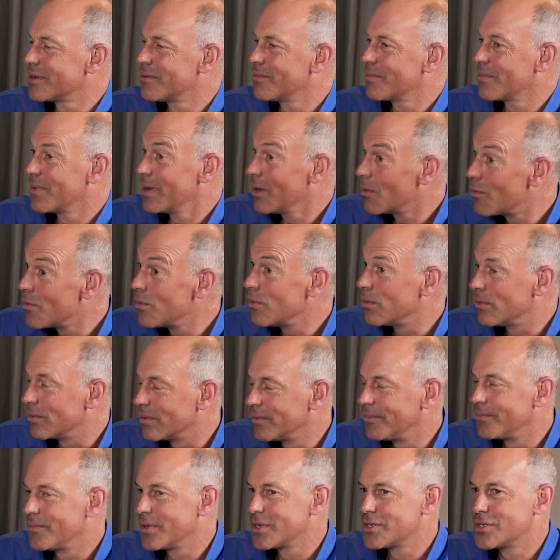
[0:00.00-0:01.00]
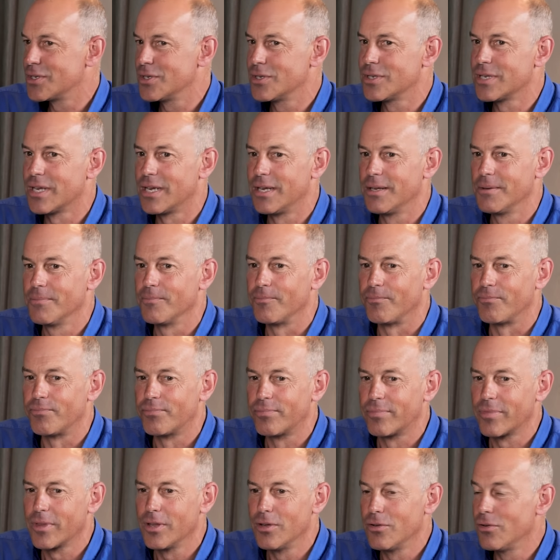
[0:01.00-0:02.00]
So we all, as you say,
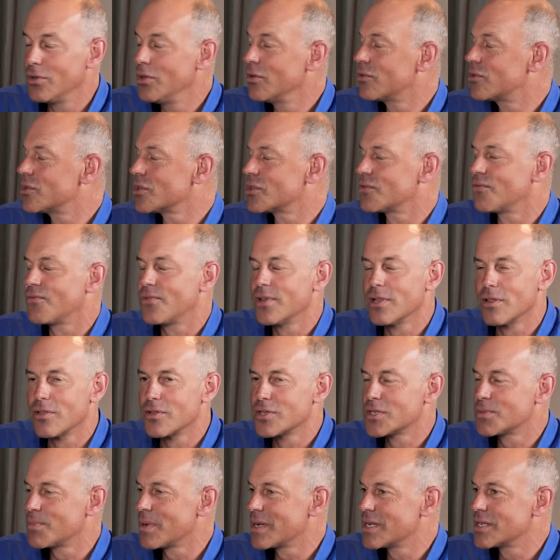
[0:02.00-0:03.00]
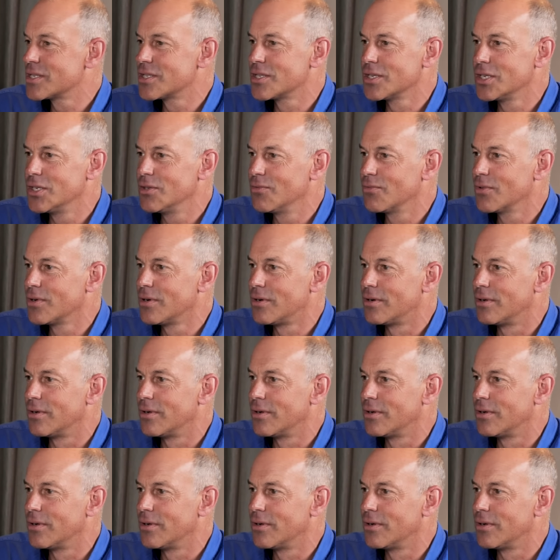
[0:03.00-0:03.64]
you just fill the space that you've